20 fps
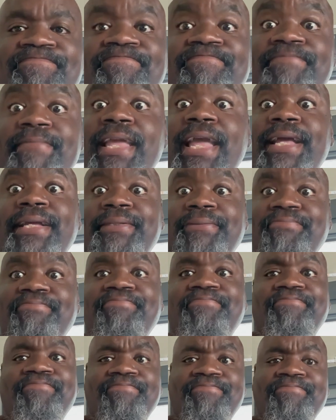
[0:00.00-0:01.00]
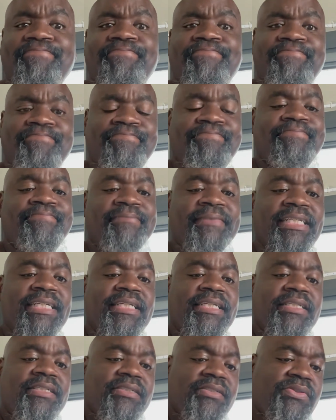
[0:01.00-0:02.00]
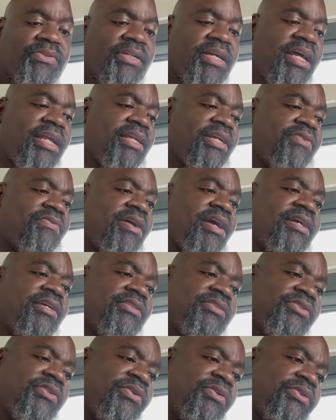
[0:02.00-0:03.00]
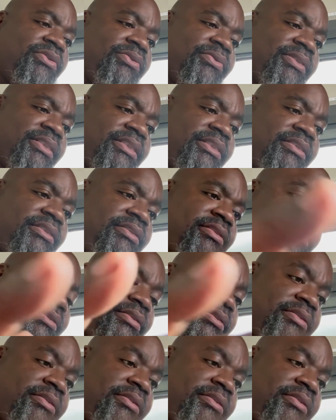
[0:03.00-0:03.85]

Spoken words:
Yeah. So the headache rack in total is